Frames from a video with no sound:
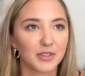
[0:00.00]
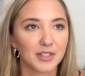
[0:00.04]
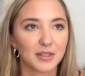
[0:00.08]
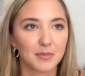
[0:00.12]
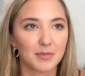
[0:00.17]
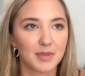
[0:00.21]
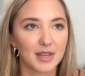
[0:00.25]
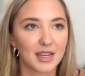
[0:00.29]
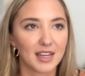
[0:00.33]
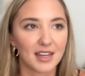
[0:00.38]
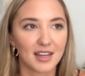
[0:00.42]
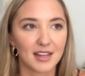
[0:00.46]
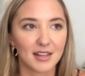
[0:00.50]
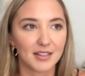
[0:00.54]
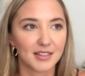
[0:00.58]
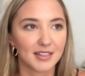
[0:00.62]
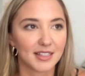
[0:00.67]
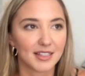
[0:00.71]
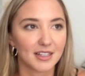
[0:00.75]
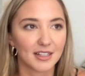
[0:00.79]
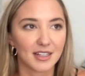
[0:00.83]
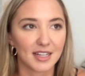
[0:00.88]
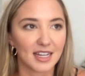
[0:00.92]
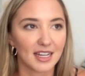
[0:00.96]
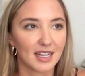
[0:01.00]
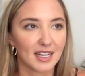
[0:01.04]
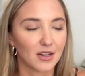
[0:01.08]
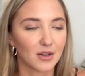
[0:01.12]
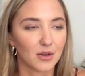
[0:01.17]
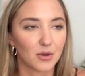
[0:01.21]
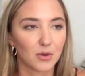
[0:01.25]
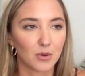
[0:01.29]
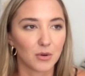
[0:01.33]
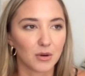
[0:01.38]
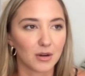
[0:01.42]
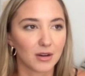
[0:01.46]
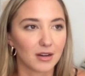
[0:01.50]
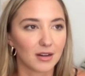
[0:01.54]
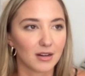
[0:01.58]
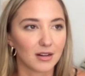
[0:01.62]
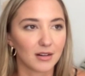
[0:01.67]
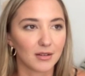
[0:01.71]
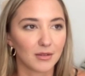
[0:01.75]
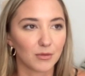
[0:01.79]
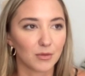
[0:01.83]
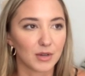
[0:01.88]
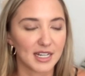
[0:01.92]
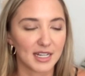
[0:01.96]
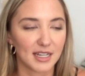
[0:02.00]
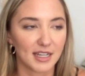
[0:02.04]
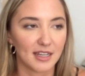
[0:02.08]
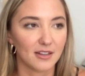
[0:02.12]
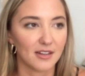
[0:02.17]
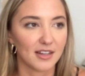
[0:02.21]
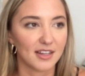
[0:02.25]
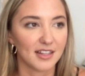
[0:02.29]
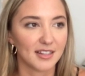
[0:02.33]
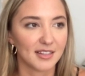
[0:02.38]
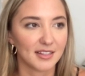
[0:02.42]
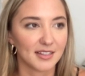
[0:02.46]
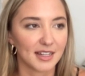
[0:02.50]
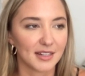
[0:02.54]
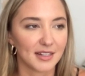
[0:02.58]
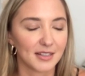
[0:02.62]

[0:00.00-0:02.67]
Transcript: to be silly or ridiculous.